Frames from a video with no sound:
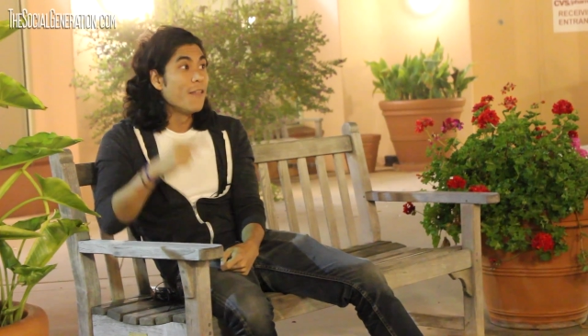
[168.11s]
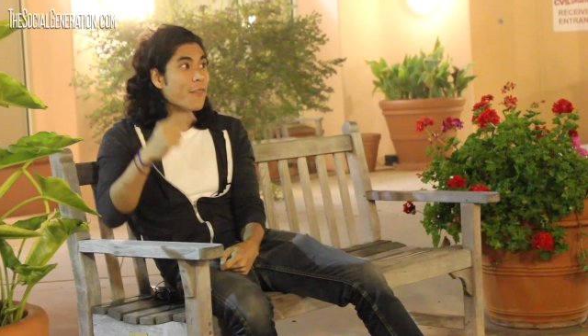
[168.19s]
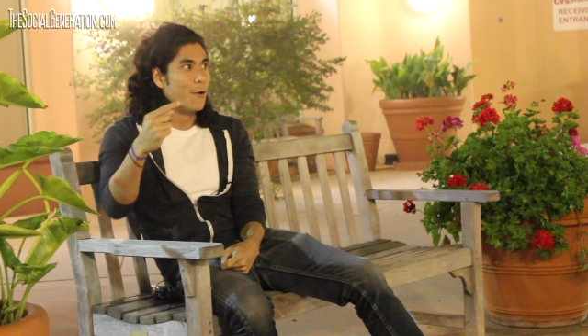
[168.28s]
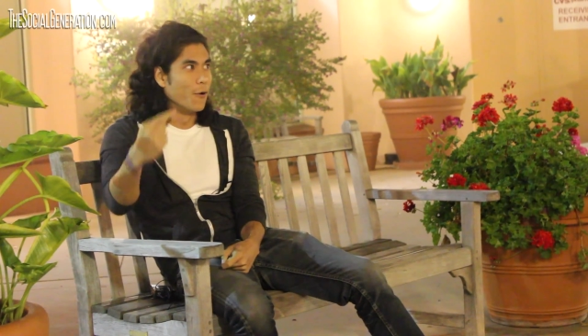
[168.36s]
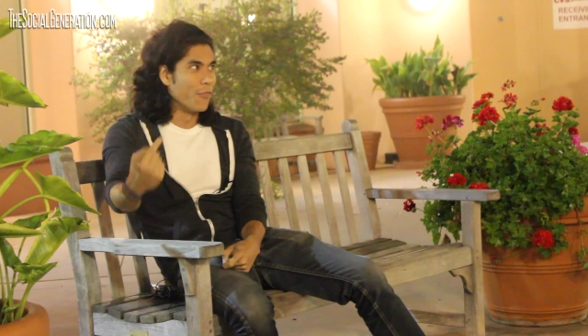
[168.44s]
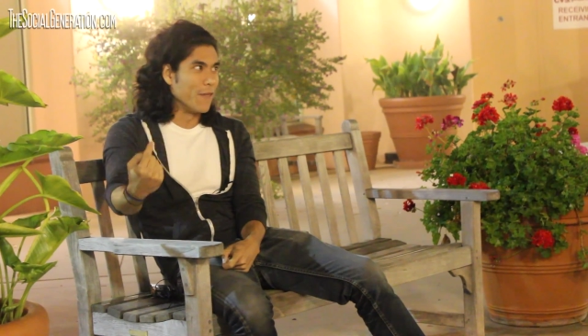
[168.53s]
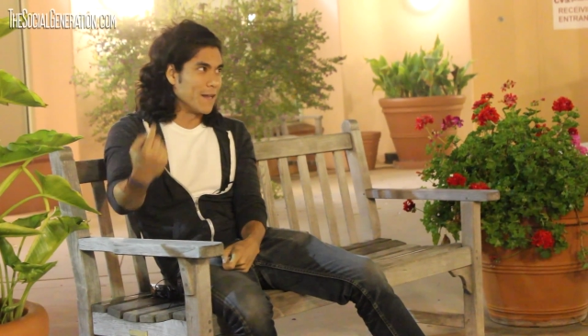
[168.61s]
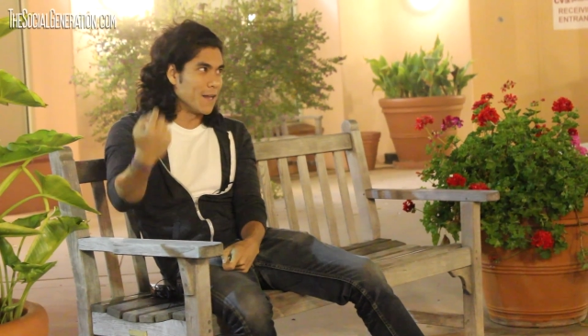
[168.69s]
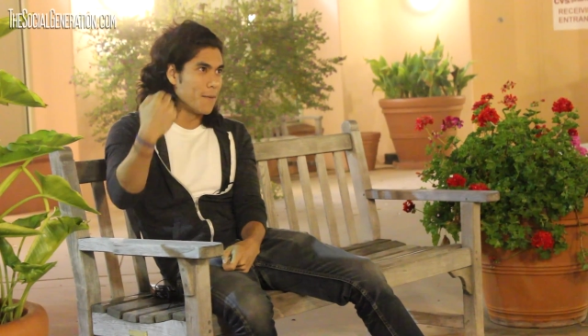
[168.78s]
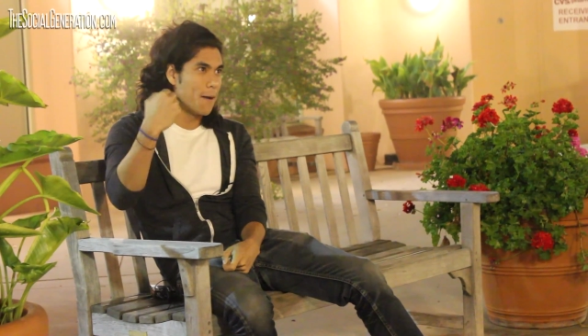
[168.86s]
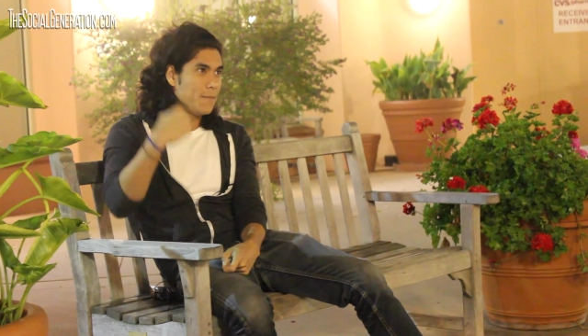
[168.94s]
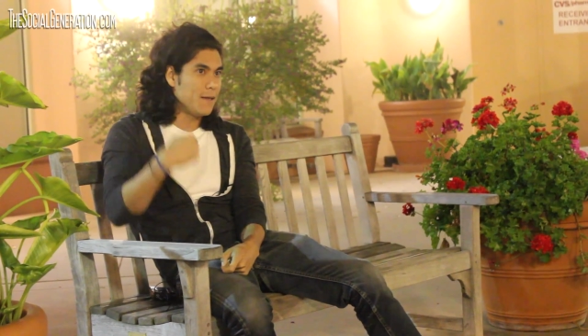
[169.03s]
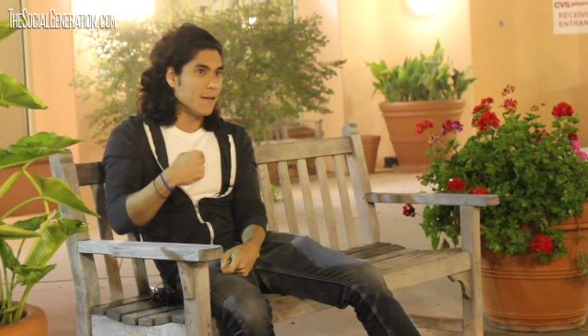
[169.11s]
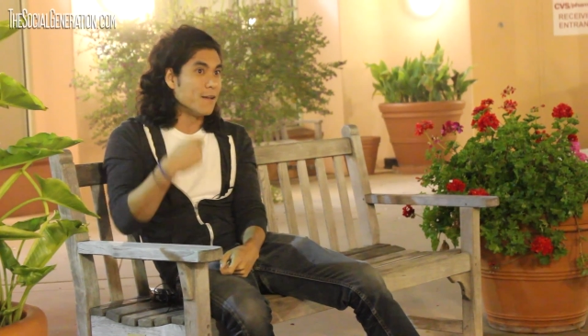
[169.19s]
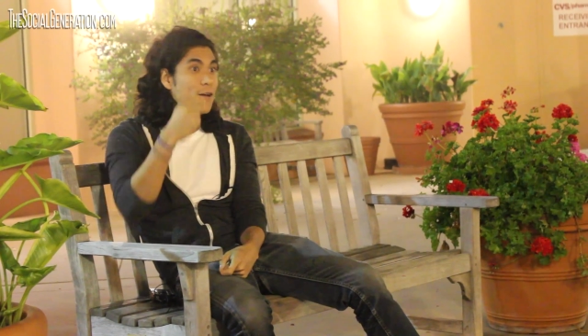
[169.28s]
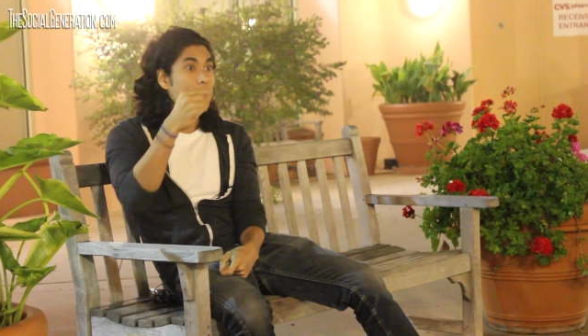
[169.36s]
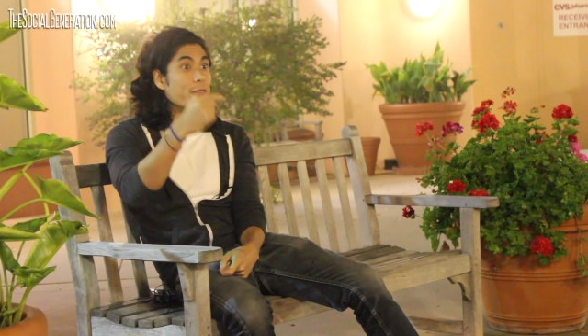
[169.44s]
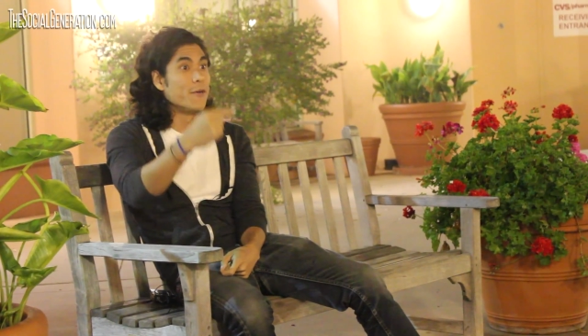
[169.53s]
they're thinking about me,
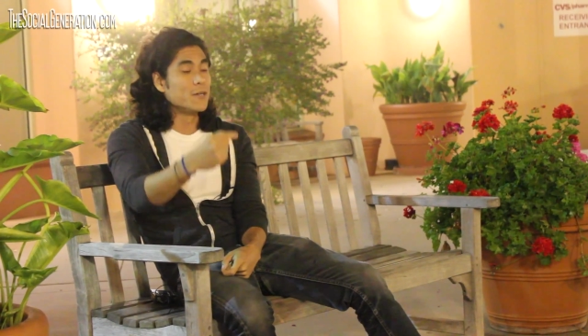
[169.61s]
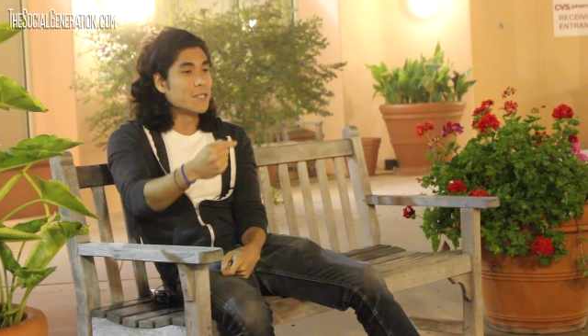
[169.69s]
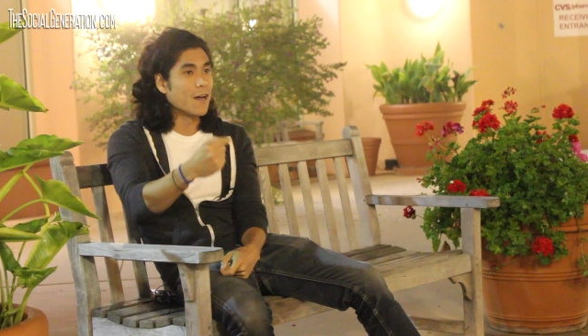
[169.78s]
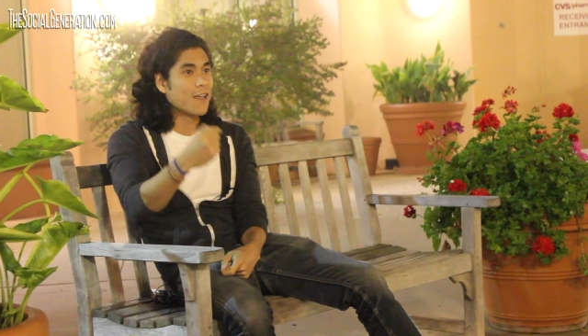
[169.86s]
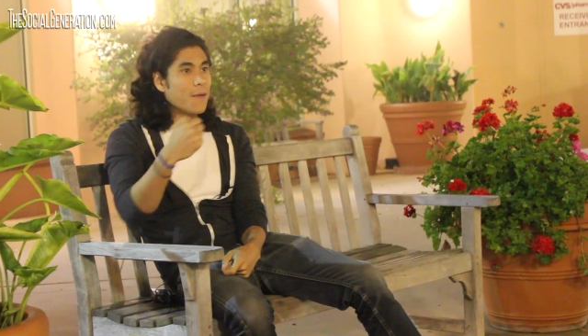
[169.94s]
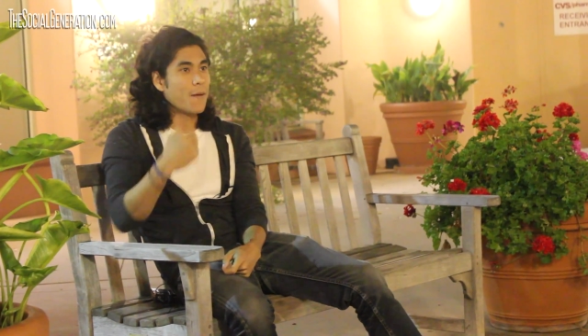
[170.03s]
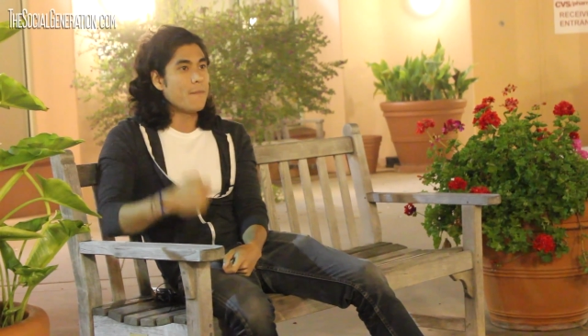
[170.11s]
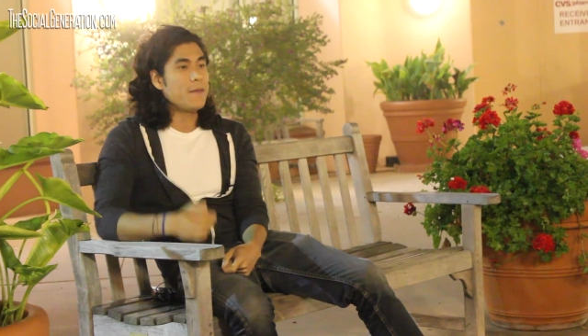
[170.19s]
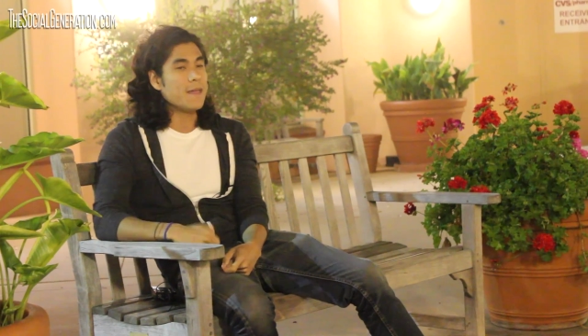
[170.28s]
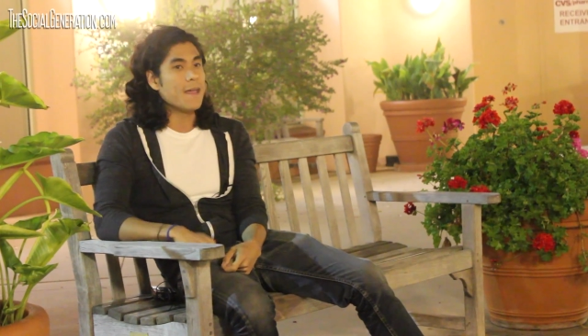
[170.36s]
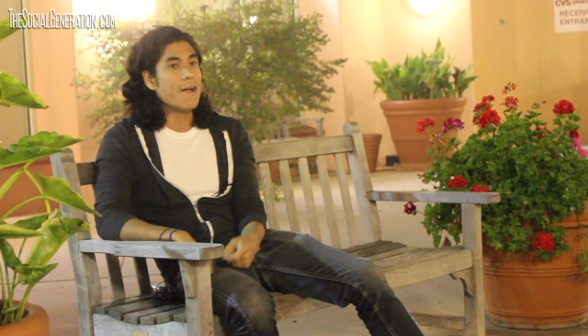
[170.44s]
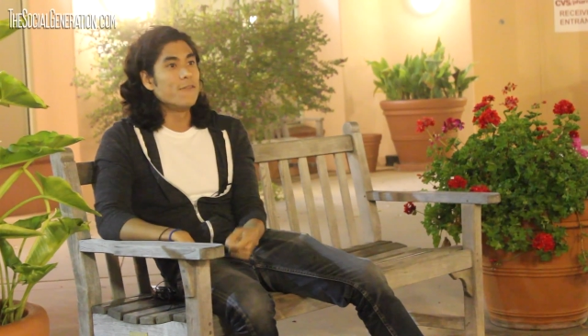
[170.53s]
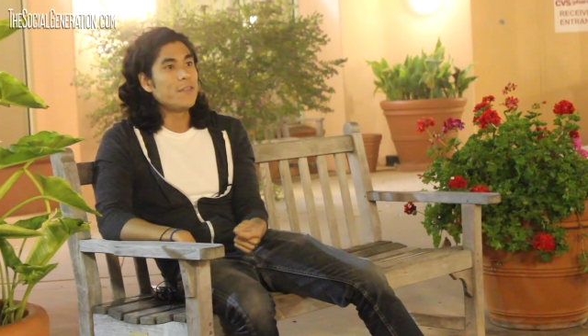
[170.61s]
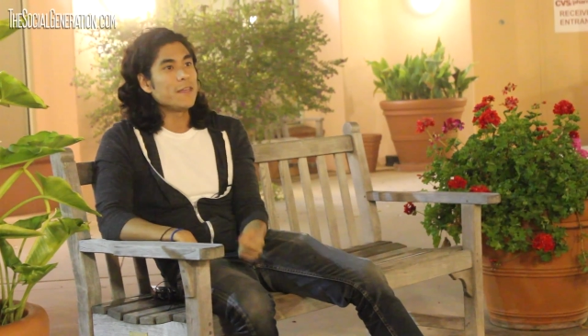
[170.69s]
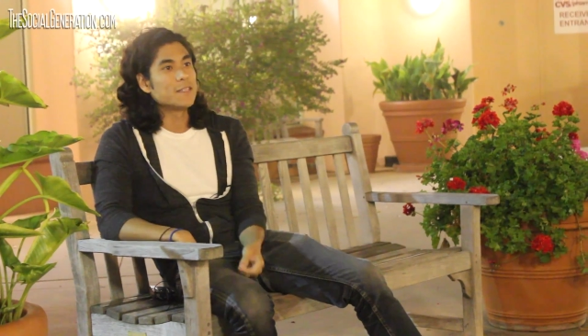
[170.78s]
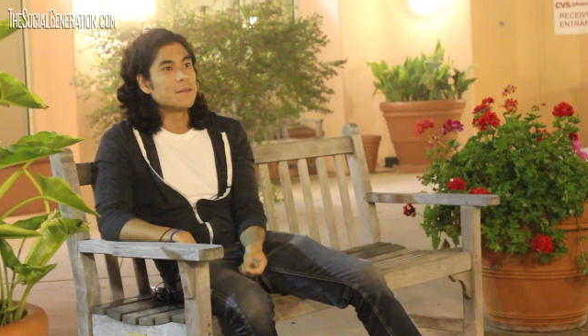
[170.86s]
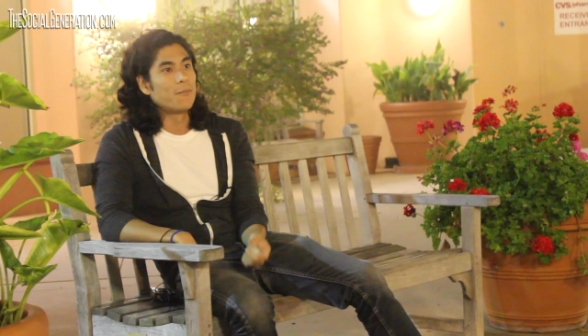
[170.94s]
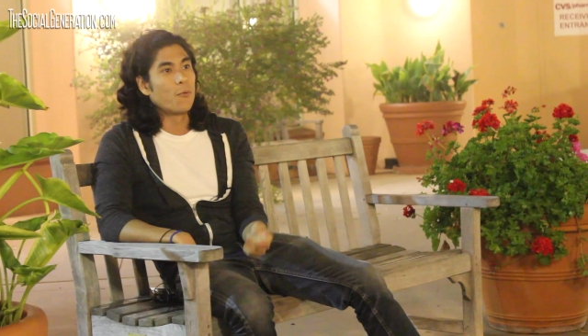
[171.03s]
they're talking about me,
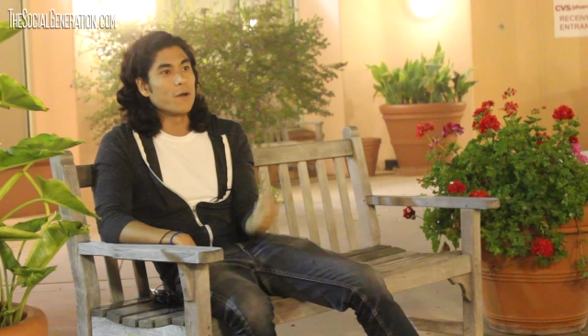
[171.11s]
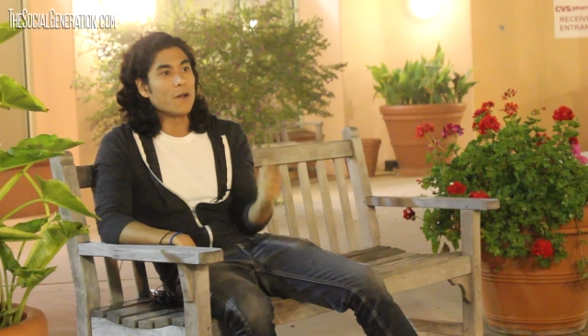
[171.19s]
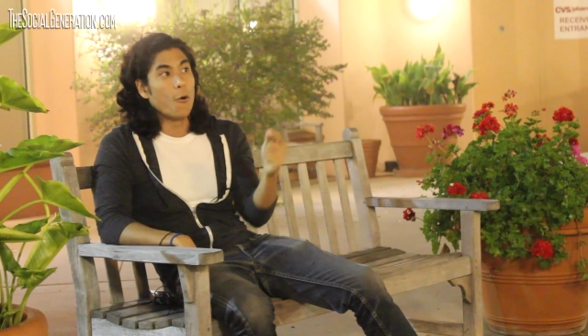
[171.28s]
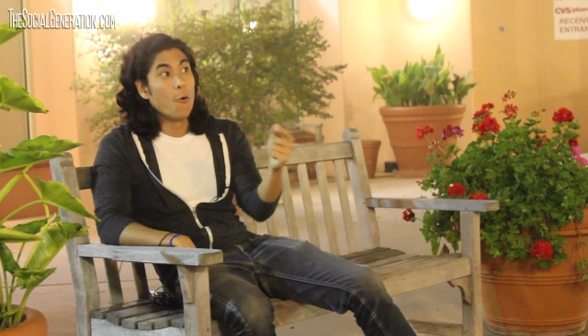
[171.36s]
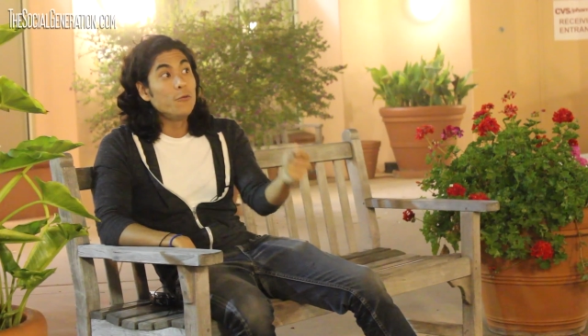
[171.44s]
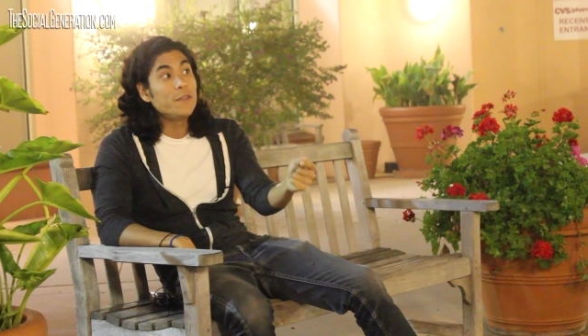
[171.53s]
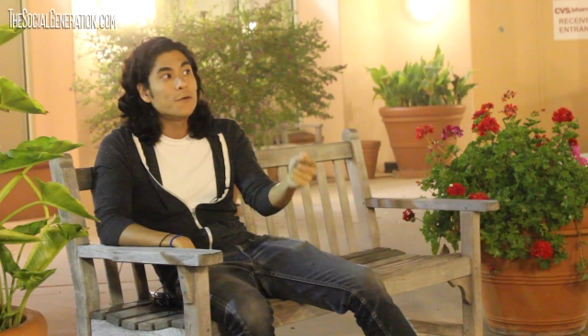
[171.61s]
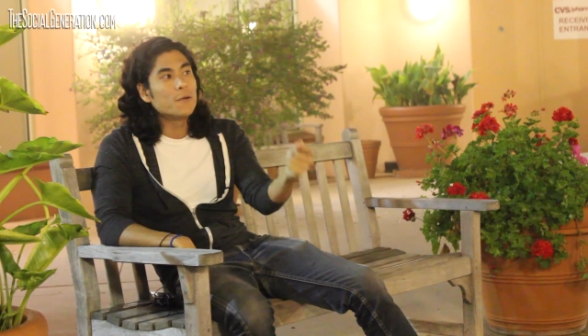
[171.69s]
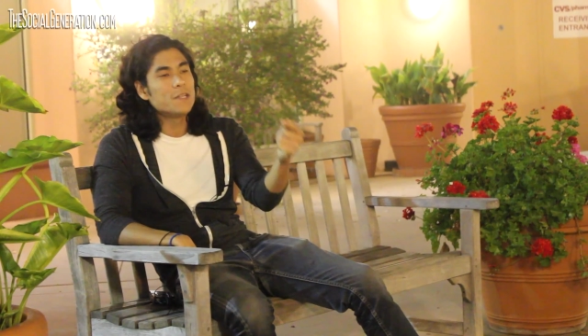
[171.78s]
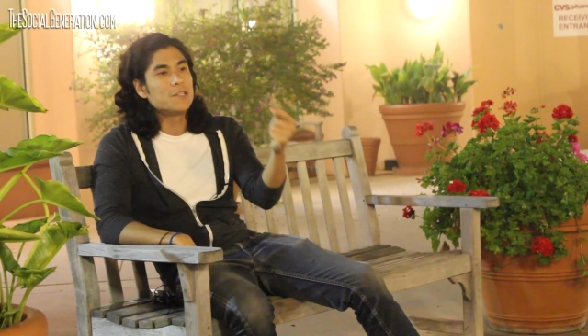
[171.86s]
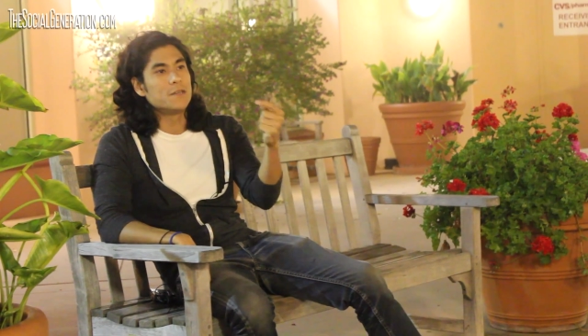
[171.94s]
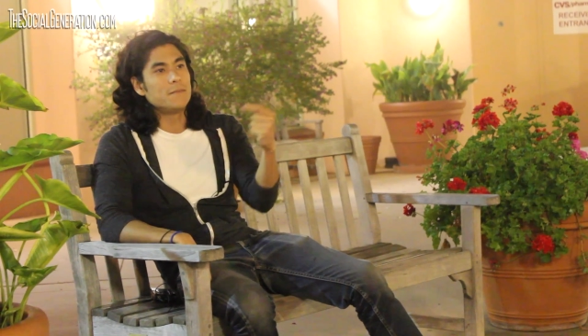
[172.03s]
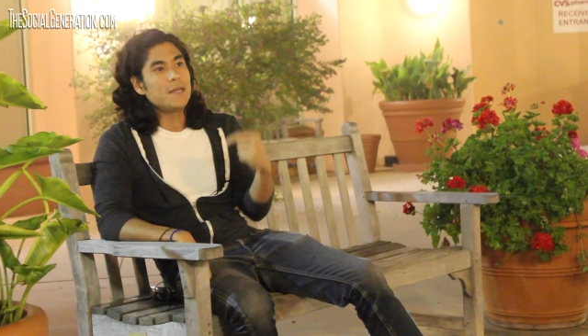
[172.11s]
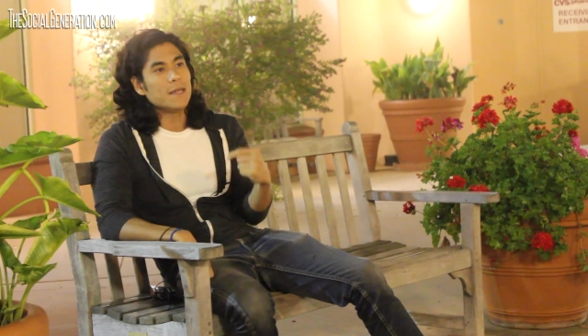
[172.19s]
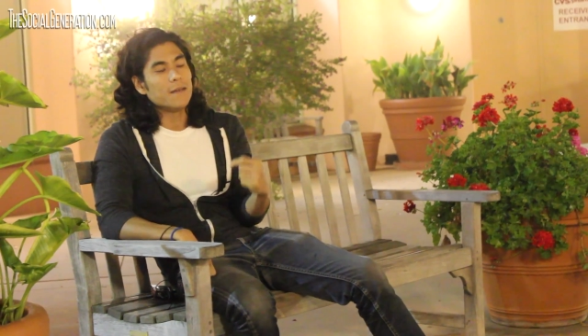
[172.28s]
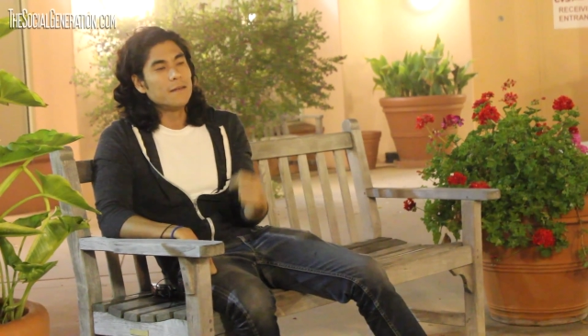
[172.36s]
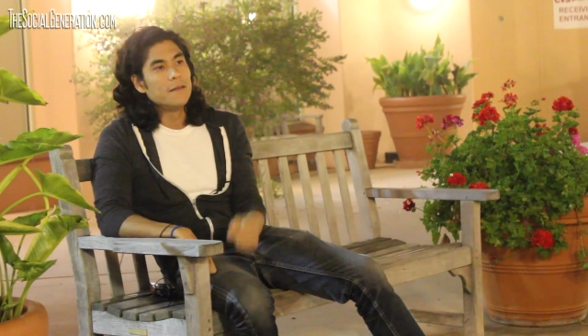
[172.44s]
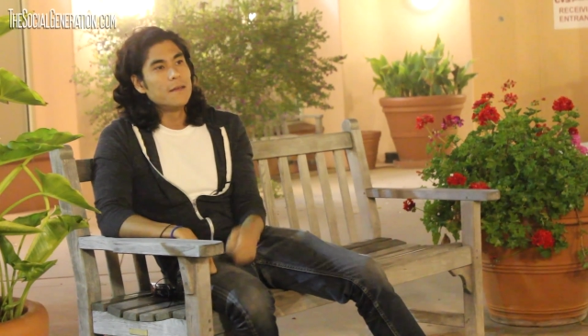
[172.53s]
everything is important only in relation to me.